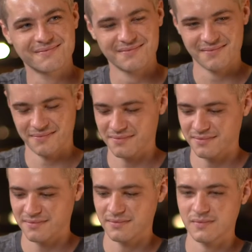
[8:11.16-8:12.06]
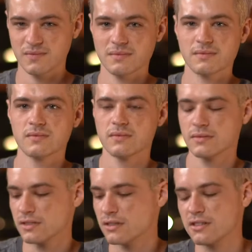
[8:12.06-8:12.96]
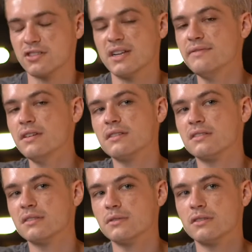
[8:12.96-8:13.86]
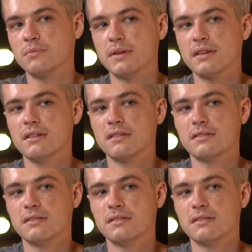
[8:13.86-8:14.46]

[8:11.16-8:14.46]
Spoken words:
Sorry, should I have not done something so big?